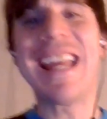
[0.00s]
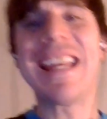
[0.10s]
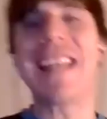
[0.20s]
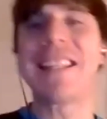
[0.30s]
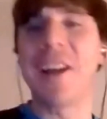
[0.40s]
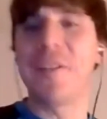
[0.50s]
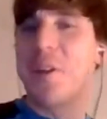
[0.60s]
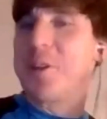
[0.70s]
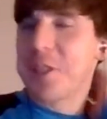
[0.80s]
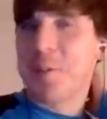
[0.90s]
It's tough
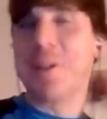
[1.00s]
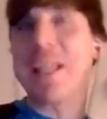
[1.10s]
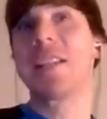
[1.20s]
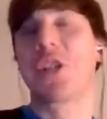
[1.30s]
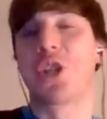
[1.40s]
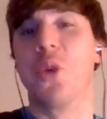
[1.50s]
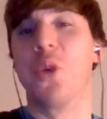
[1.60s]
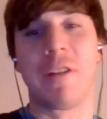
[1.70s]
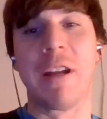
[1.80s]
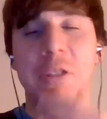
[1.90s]
though, because I suppose it is a short
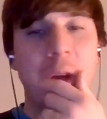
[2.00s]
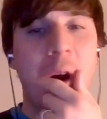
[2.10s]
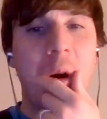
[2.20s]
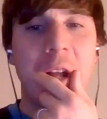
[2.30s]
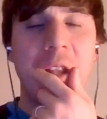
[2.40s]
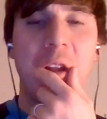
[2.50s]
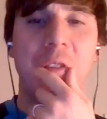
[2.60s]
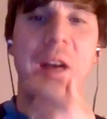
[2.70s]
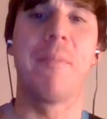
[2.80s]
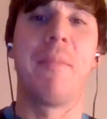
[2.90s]
career as well, and I don't know
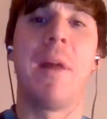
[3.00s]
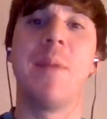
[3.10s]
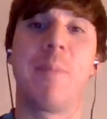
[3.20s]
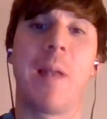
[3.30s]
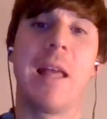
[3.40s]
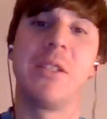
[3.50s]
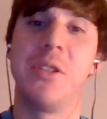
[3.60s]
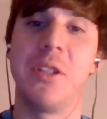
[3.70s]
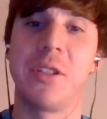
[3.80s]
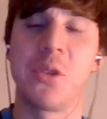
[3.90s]
if that maybe plays
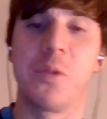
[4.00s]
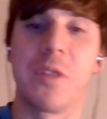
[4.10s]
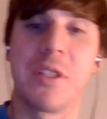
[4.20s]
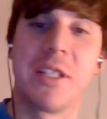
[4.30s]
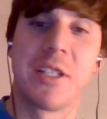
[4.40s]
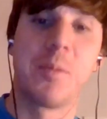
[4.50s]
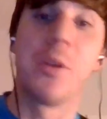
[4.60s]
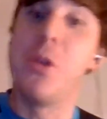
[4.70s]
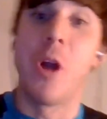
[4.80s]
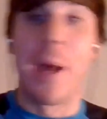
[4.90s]
in your sort of decisions,
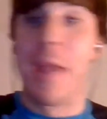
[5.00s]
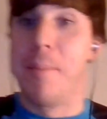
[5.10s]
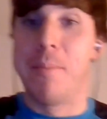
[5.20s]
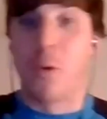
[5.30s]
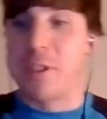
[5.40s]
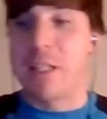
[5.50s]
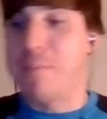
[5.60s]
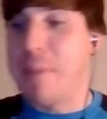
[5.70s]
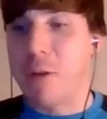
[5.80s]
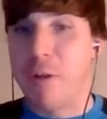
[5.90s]
but you know better than obviously
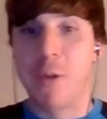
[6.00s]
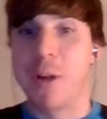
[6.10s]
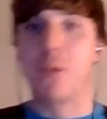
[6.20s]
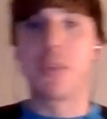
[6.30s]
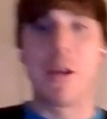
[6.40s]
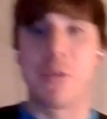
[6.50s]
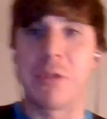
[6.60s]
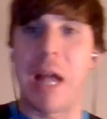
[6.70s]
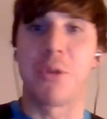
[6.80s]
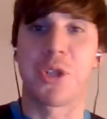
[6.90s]
me or anyone else
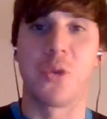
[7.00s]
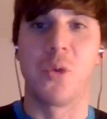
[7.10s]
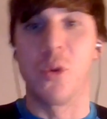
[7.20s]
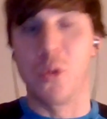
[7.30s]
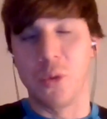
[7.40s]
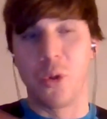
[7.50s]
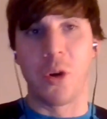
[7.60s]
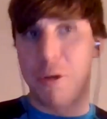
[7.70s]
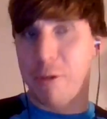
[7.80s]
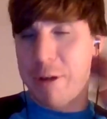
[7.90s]
how short or
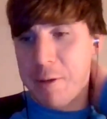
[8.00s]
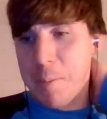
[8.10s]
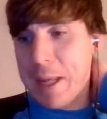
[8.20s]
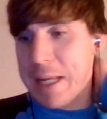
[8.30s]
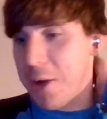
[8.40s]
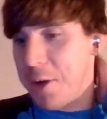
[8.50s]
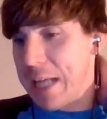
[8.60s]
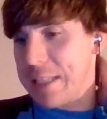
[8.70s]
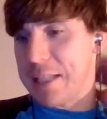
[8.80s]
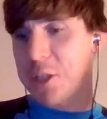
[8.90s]
long a career it can be, in
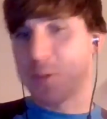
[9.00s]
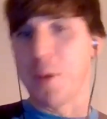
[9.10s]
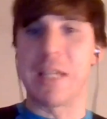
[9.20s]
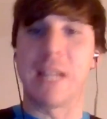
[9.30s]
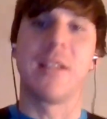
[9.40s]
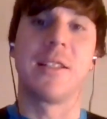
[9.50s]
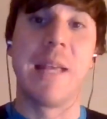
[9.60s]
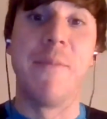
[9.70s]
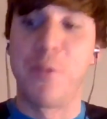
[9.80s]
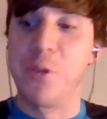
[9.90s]
that sense. I suppose that does
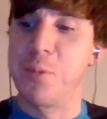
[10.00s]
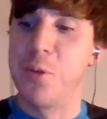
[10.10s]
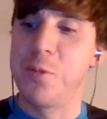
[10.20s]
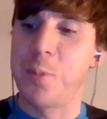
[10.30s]
influence moves.